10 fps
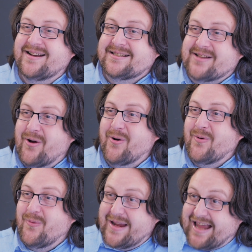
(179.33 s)
So
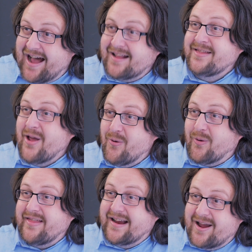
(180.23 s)
we can't know
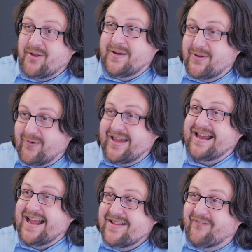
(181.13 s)
what they're going to be doing
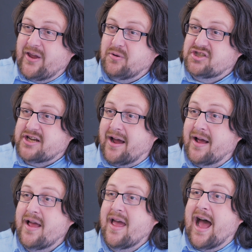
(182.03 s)
in the future
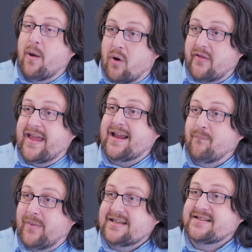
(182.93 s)
and what they can piece